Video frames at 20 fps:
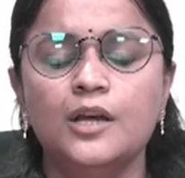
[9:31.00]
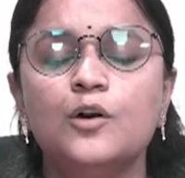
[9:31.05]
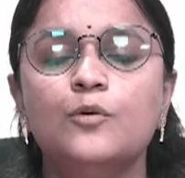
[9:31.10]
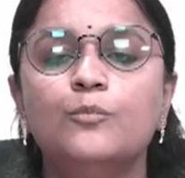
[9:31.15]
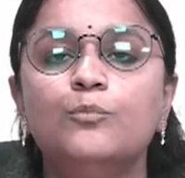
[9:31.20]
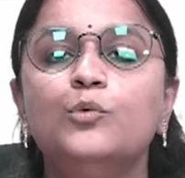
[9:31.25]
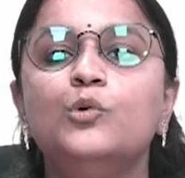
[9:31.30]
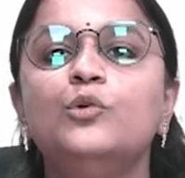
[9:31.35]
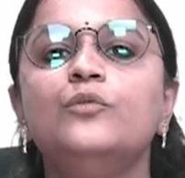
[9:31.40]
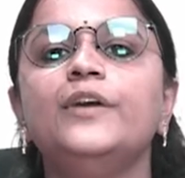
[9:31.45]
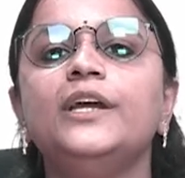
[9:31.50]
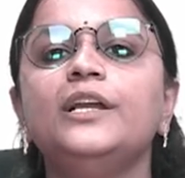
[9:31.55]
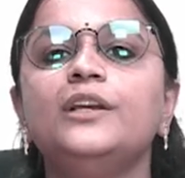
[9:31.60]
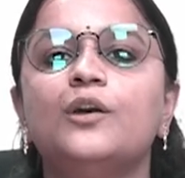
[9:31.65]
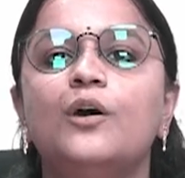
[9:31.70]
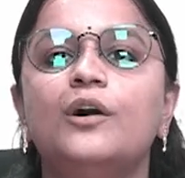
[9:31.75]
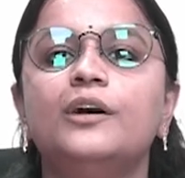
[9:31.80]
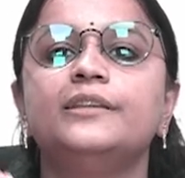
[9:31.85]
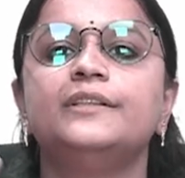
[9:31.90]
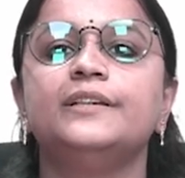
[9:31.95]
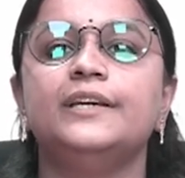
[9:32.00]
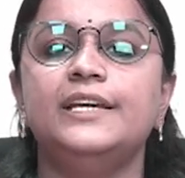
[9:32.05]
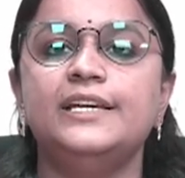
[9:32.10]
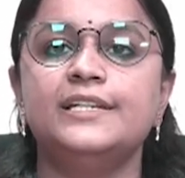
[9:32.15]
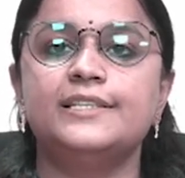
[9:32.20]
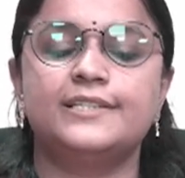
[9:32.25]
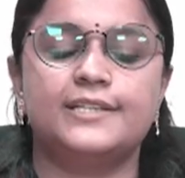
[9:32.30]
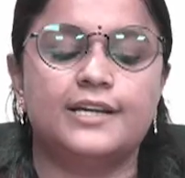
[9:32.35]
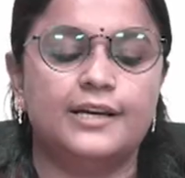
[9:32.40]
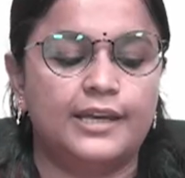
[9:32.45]
Moving
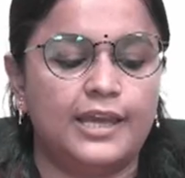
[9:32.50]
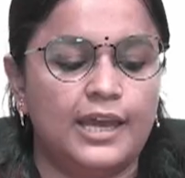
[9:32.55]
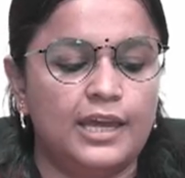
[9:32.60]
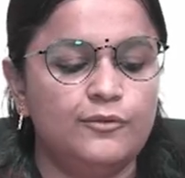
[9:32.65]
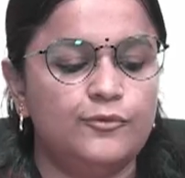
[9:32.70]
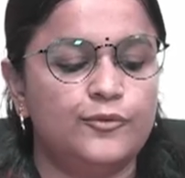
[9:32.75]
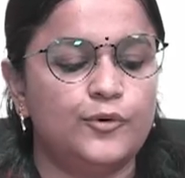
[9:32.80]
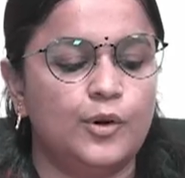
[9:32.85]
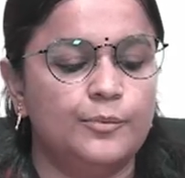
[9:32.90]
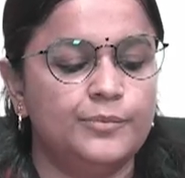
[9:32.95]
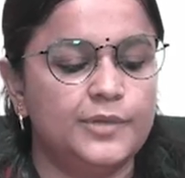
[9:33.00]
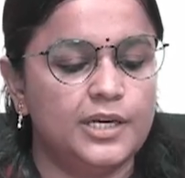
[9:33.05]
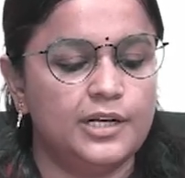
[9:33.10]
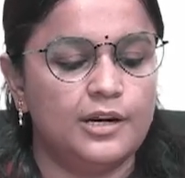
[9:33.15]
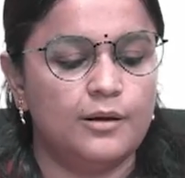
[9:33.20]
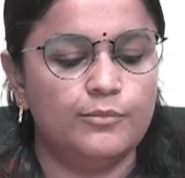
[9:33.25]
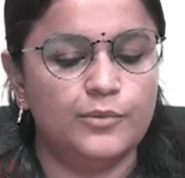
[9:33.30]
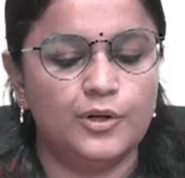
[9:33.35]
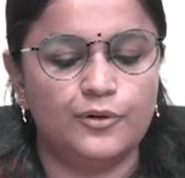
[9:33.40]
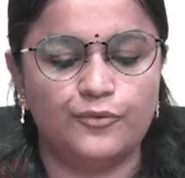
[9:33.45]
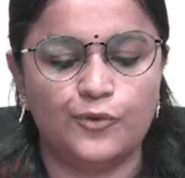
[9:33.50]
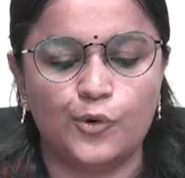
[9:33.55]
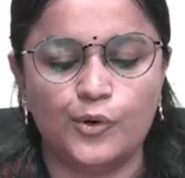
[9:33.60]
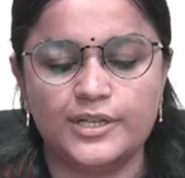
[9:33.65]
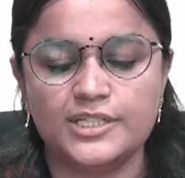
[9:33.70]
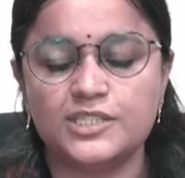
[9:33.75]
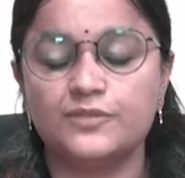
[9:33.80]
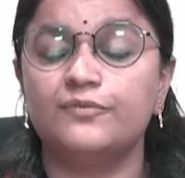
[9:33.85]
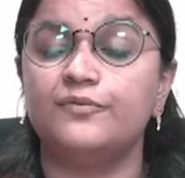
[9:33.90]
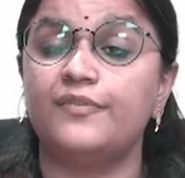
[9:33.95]
northeast again from the number 4
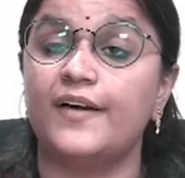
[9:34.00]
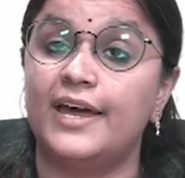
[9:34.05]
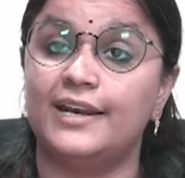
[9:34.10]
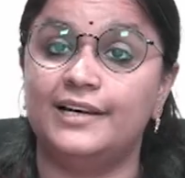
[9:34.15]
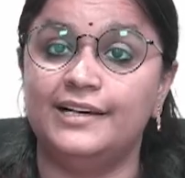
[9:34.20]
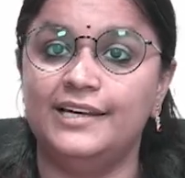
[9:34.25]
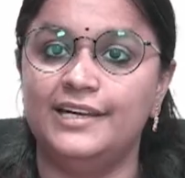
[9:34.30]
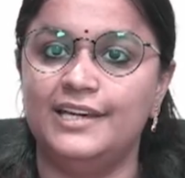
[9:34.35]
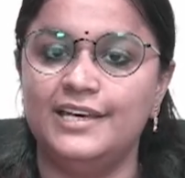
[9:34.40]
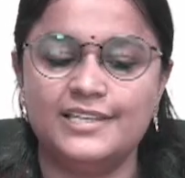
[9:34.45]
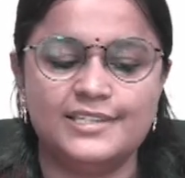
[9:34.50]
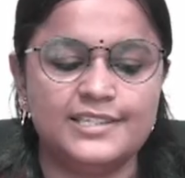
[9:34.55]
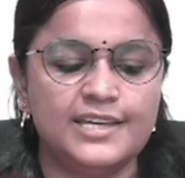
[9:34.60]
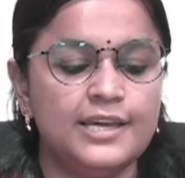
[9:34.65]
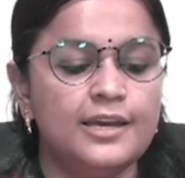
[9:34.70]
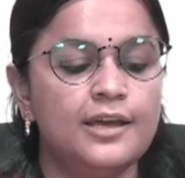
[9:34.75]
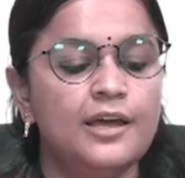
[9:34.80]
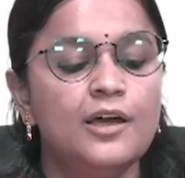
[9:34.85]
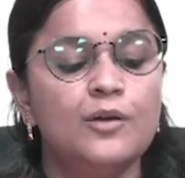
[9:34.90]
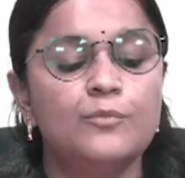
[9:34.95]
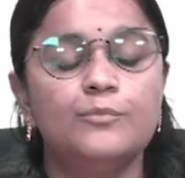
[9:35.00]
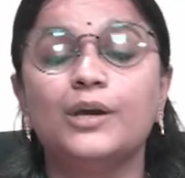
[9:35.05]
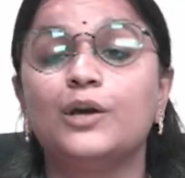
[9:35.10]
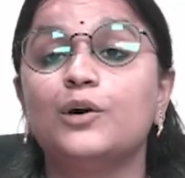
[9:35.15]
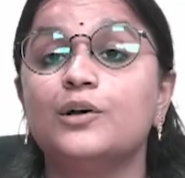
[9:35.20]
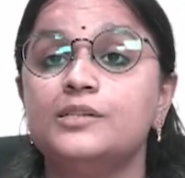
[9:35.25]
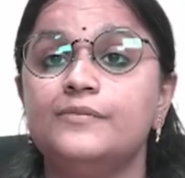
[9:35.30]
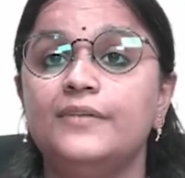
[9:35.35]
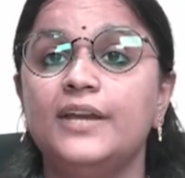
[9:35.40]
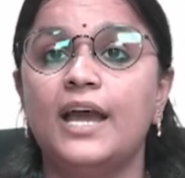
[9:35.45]
is fairly easy
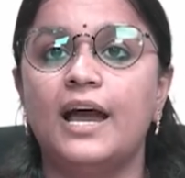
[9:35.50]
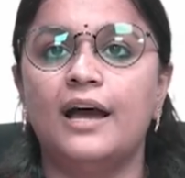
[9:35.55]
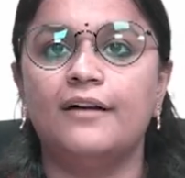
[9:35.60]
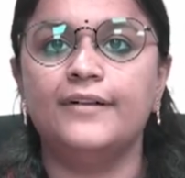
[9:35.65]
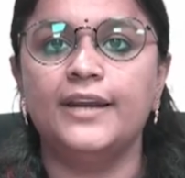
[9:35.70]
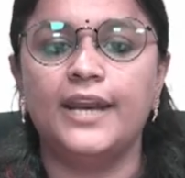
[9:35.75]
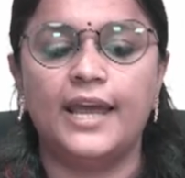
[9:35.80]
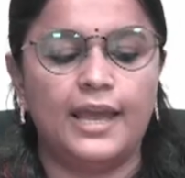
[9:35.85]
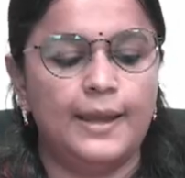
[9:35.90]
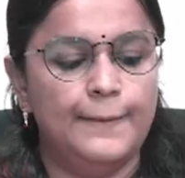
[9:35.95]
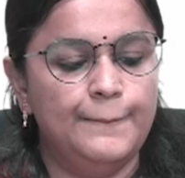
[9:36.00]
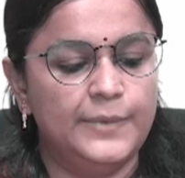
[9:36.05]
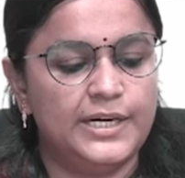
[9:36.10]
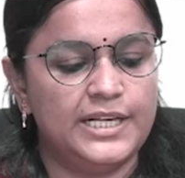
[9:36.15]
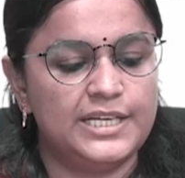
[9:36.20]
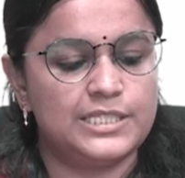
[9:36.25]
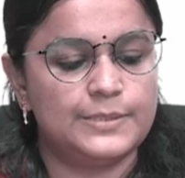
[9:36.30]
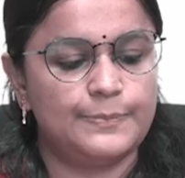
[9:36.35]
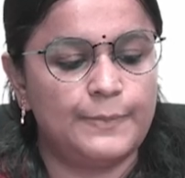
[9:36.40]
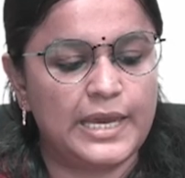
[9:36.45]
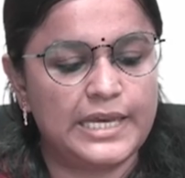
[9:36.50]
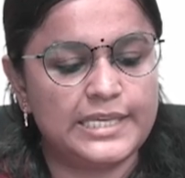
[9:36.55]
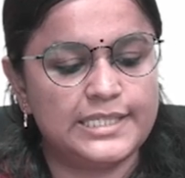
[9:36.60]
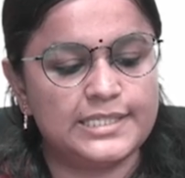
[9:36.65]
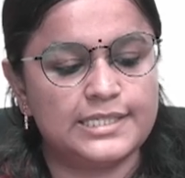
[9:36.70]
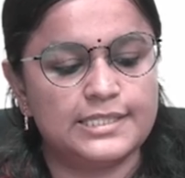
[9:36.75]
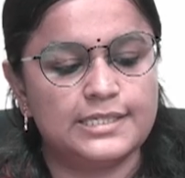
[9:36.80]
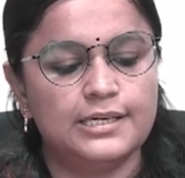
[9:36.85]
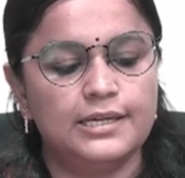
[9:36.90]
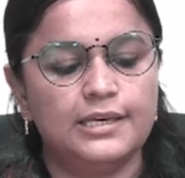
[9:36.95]
because we have an empty
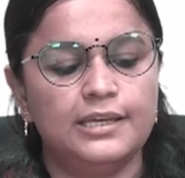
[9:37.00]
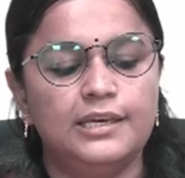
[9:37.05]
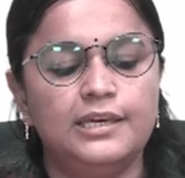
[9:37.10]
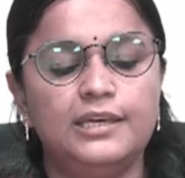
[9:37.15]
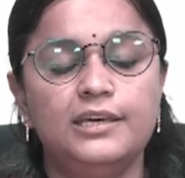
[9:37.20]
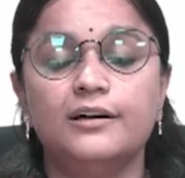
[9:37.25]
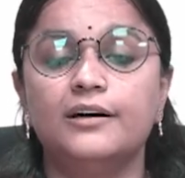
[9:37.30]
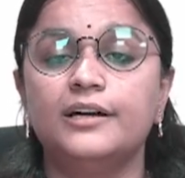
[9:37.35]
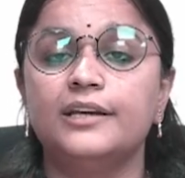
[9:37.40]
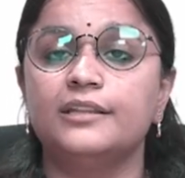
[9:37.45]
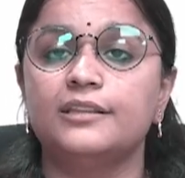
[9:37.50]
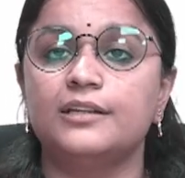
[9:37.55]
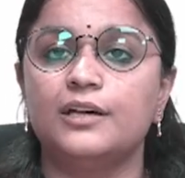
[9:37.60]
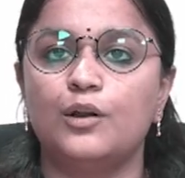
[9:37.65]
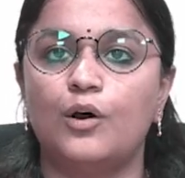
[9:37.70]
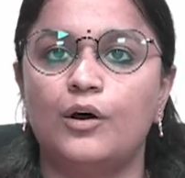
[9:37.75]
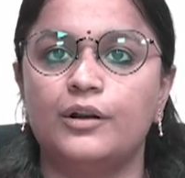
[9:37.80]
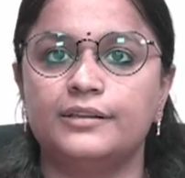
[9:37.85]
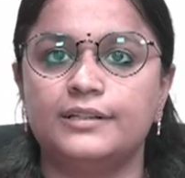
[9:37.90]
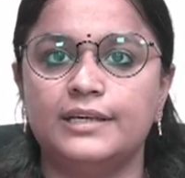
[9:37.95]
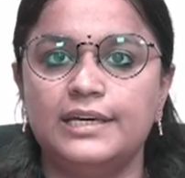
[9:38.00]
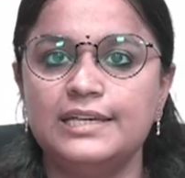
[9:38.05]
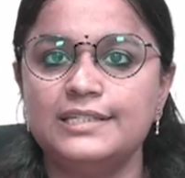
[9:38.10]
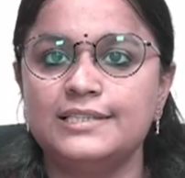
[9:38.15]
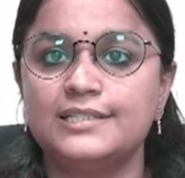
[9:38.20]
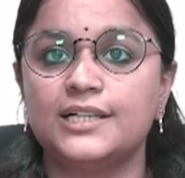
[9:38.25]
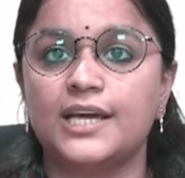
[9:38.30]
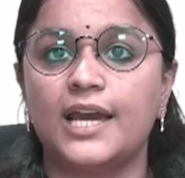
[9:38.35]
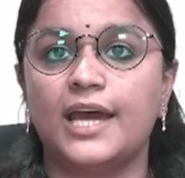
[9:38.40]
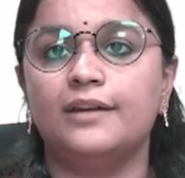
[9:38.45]
space here in the
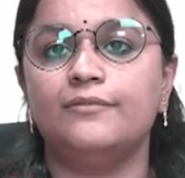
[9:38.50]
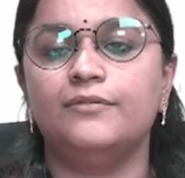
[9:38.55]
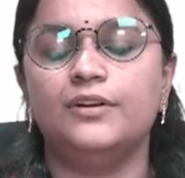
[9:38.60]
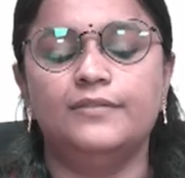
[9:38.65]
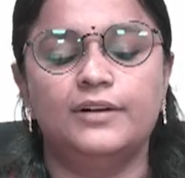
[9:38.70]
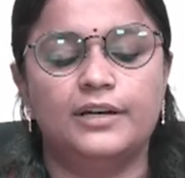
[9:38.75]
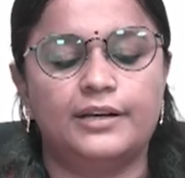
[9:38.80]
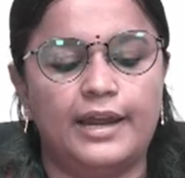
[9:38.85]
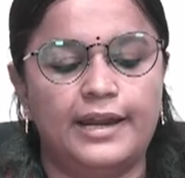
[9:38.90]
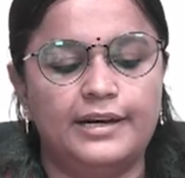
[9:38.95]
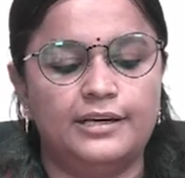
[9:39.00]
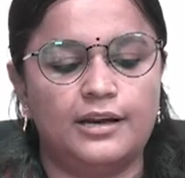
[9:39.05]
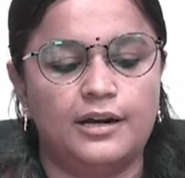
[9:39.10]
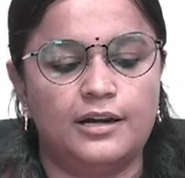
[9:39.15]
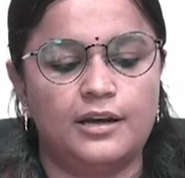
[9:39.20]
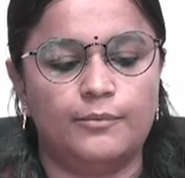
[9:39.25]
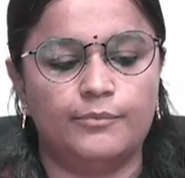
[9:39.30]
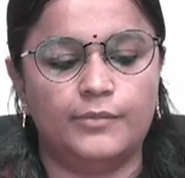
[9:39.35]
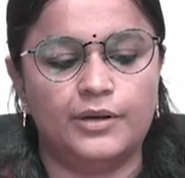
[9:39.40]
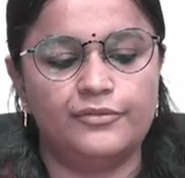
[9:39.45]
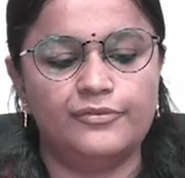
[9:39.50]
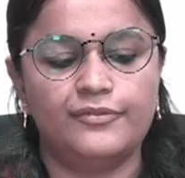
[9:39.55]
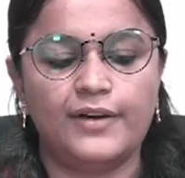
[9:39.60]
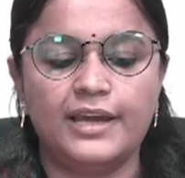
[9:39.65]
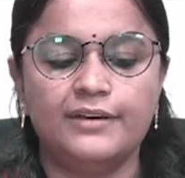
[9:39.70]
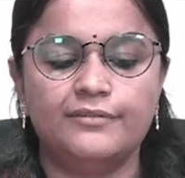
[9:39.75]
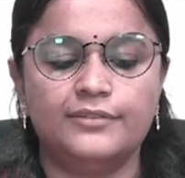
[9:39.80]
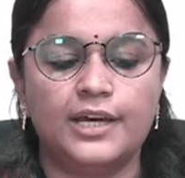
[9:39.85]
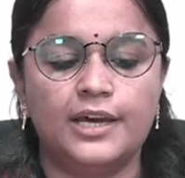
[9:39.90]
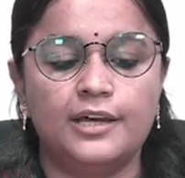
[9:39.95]
northeast and we will write our number
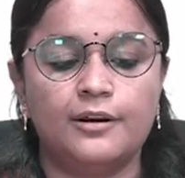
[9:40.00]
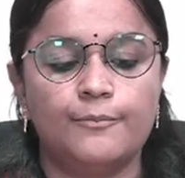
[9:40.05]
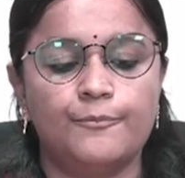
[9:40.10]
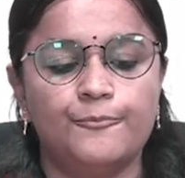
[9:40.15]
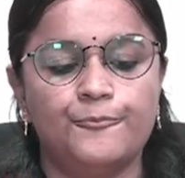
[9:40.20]
5 there.